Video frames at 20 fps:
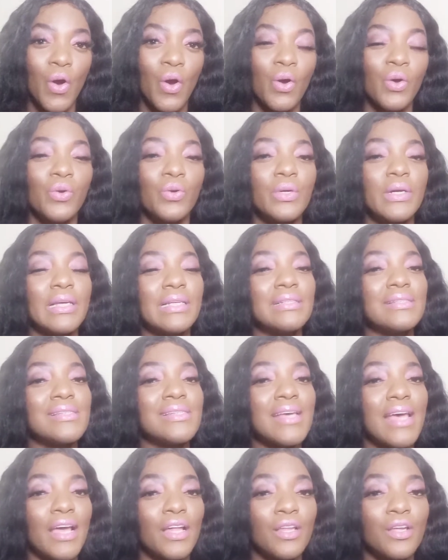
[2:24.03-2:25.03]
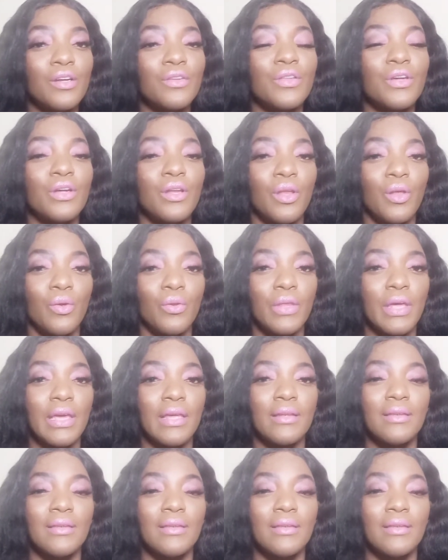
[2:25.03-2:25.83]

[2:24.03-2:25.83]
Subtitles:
who can tailor the clothing